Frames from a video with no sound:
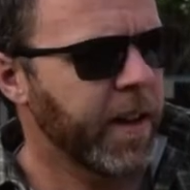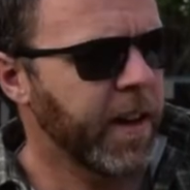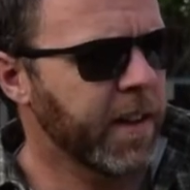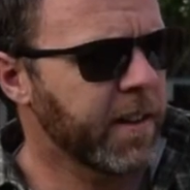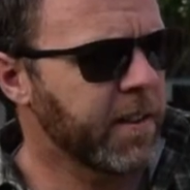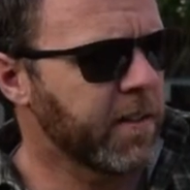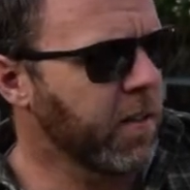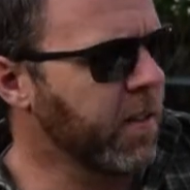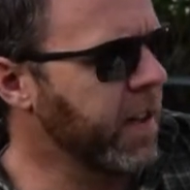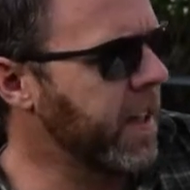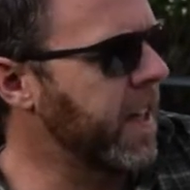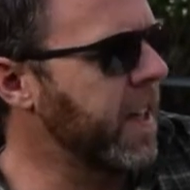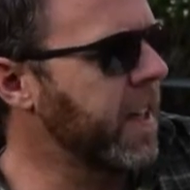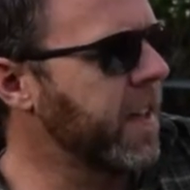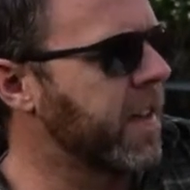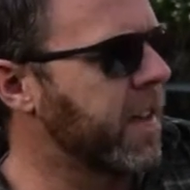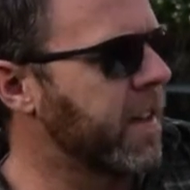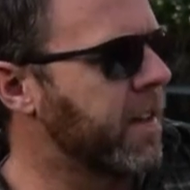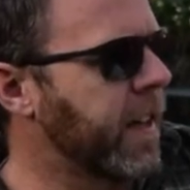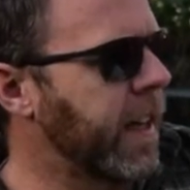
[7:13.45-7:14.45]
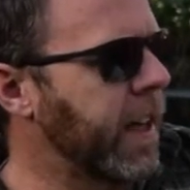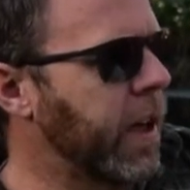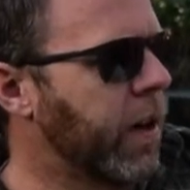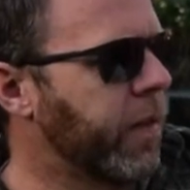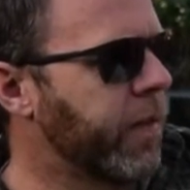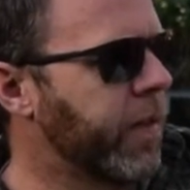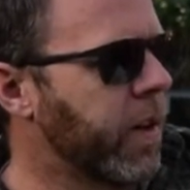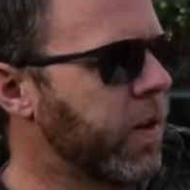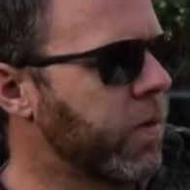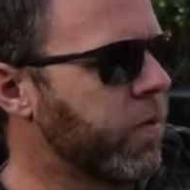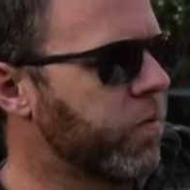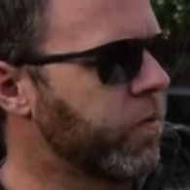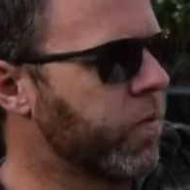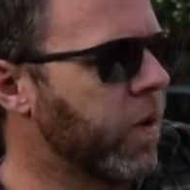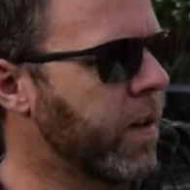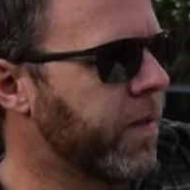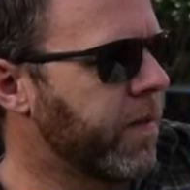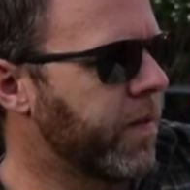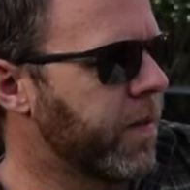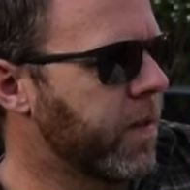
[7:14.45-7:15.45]
It's not easy to take off those
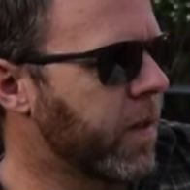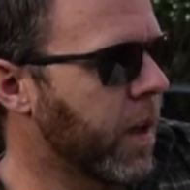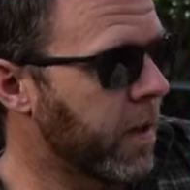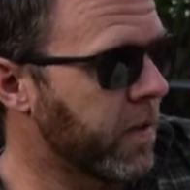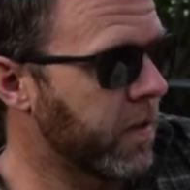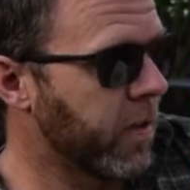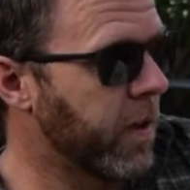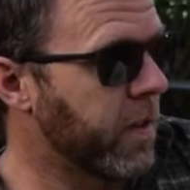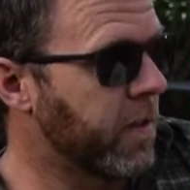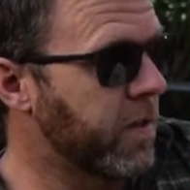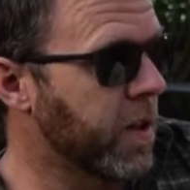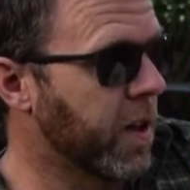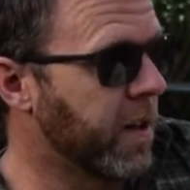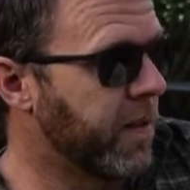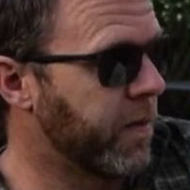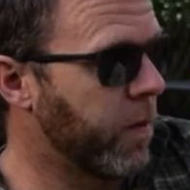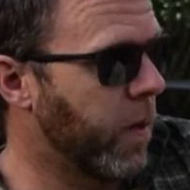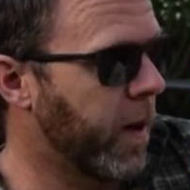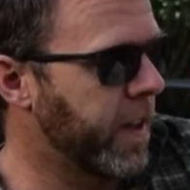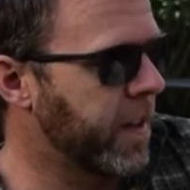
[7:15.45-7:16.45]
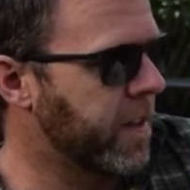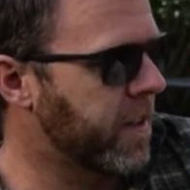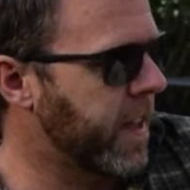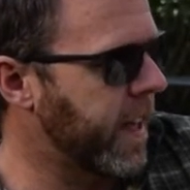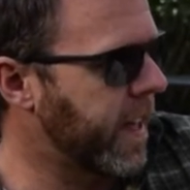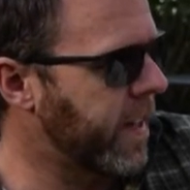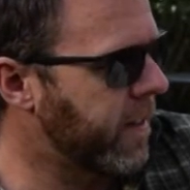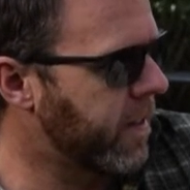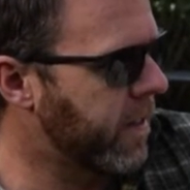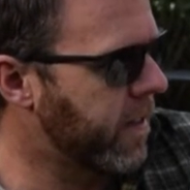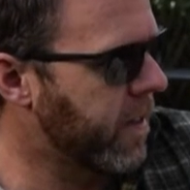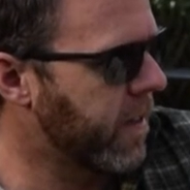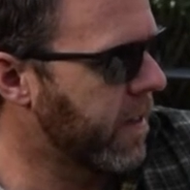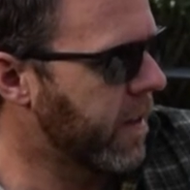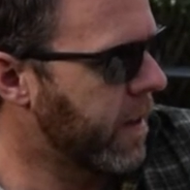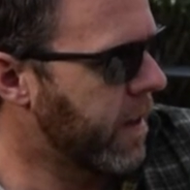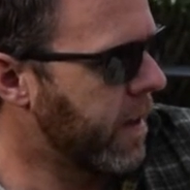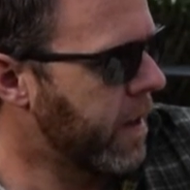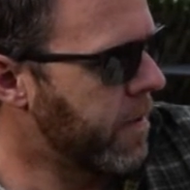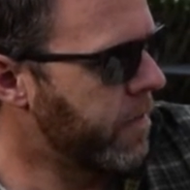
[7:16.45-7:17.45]
tough white skins.
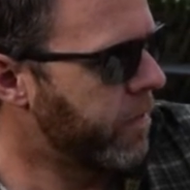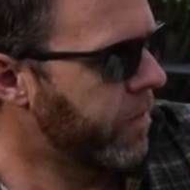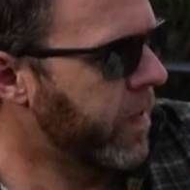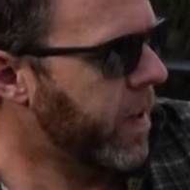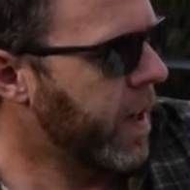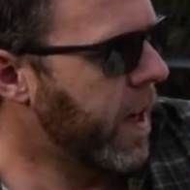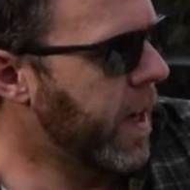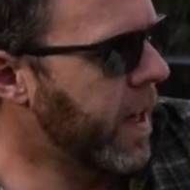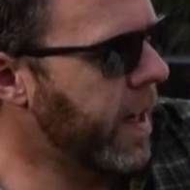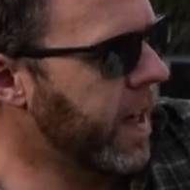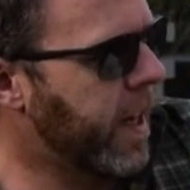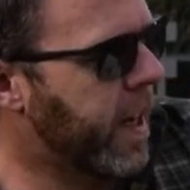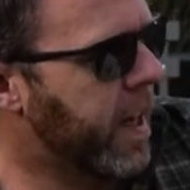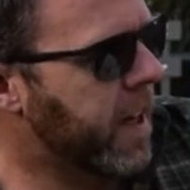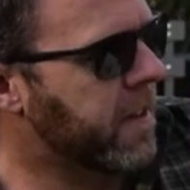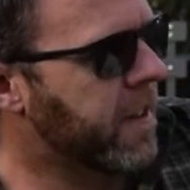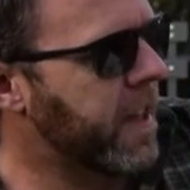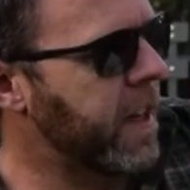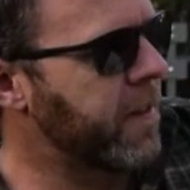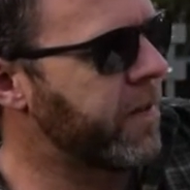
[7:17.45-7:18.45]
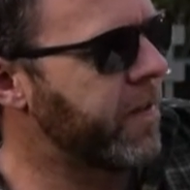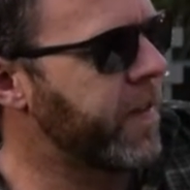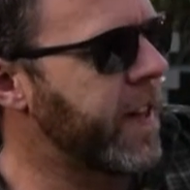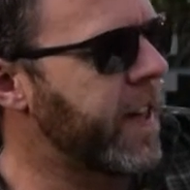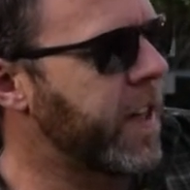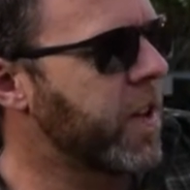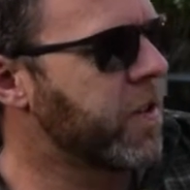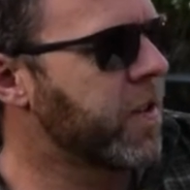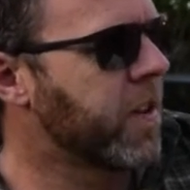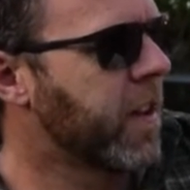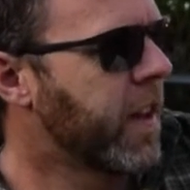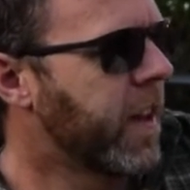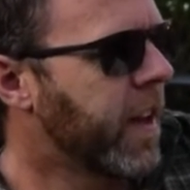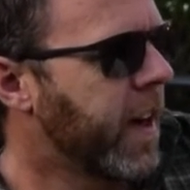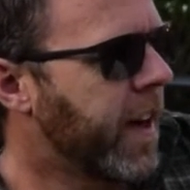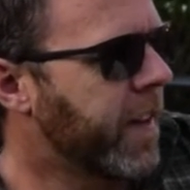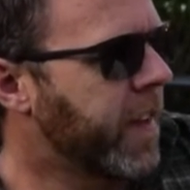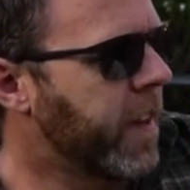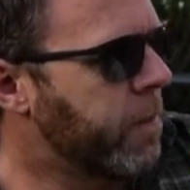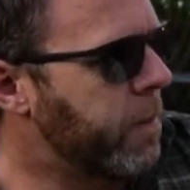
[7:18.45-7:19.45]
At last they are finished,
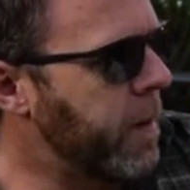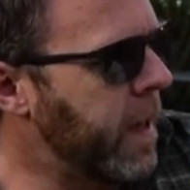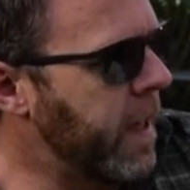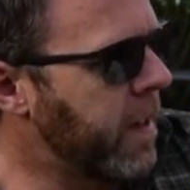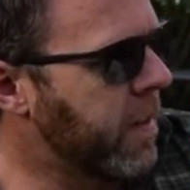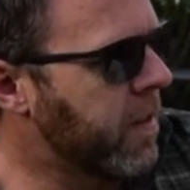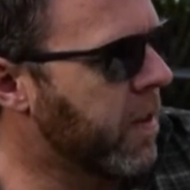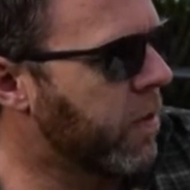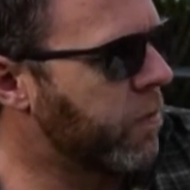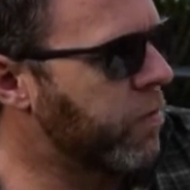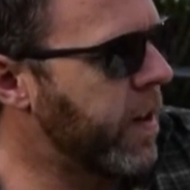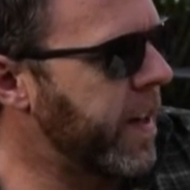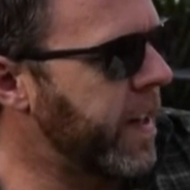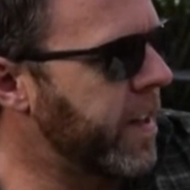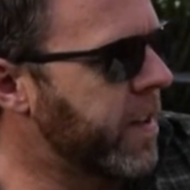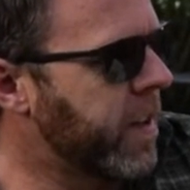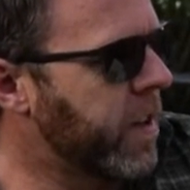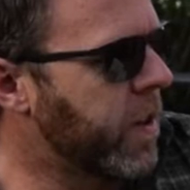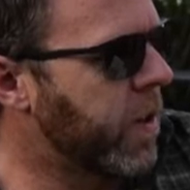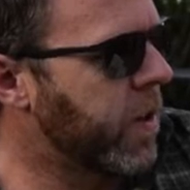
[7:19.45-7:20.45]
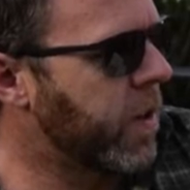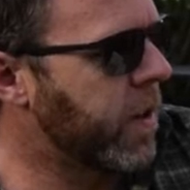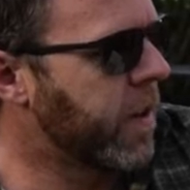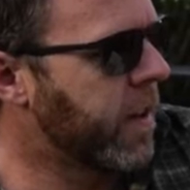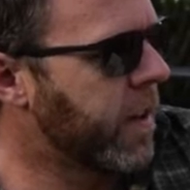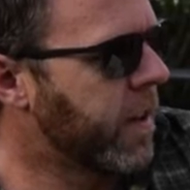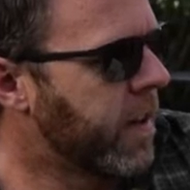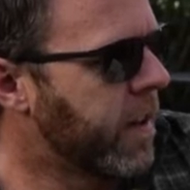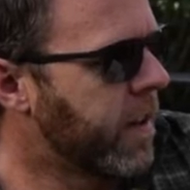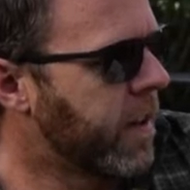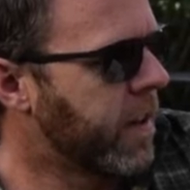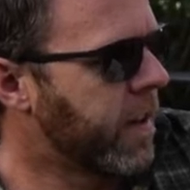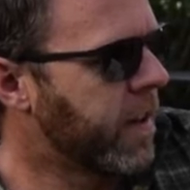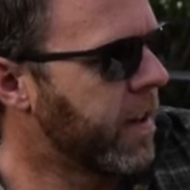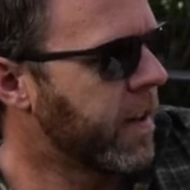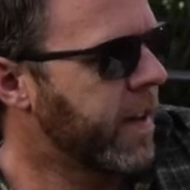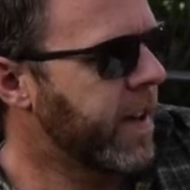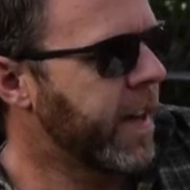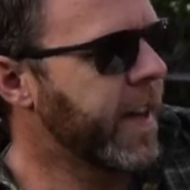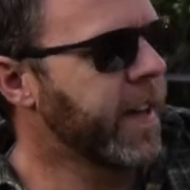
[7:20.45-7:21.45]
and the beans are ready to cook.
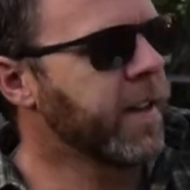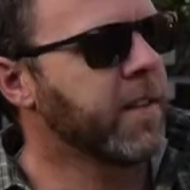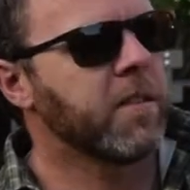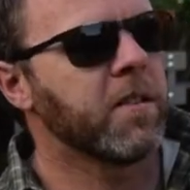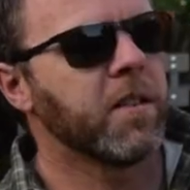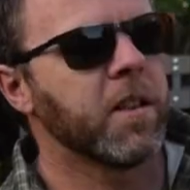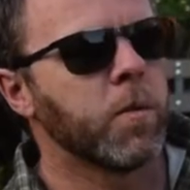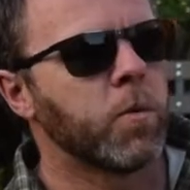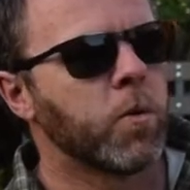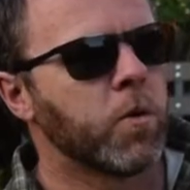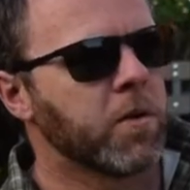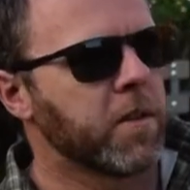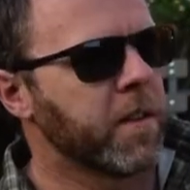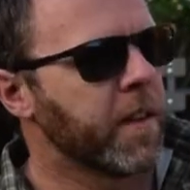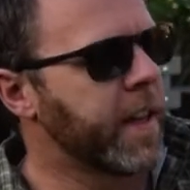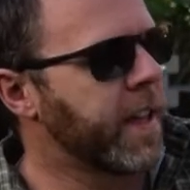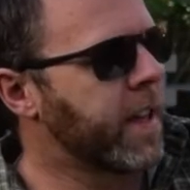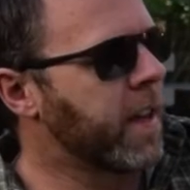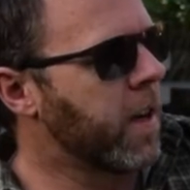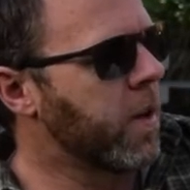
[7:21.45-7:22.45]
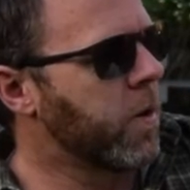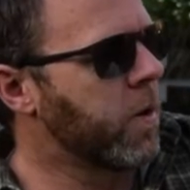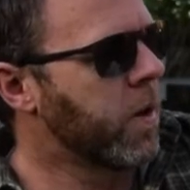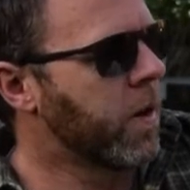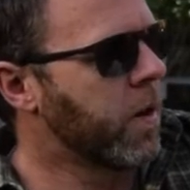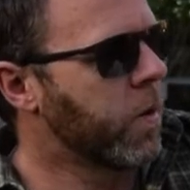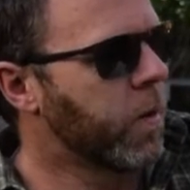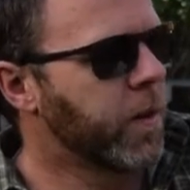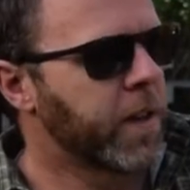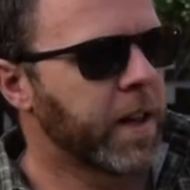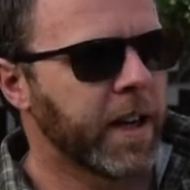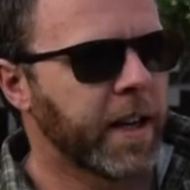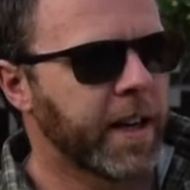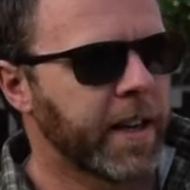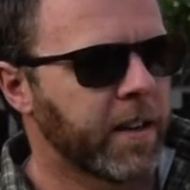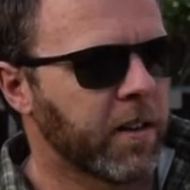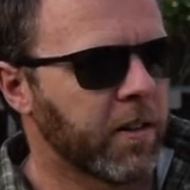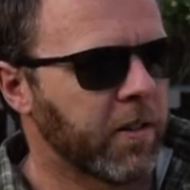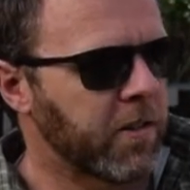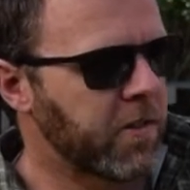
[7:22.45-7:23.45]
Into the water they go with a
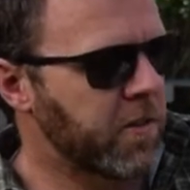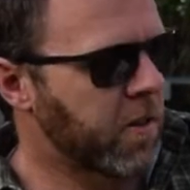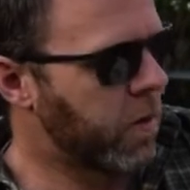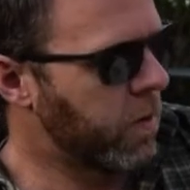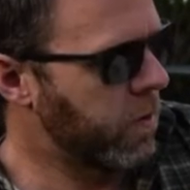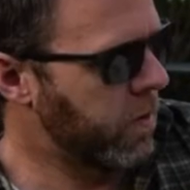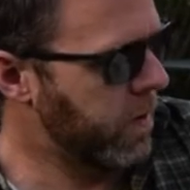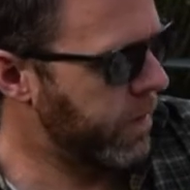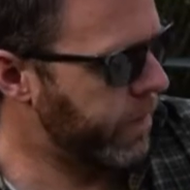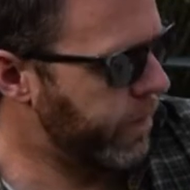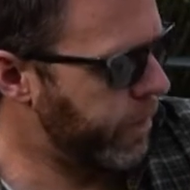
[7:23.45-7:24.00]
little salt.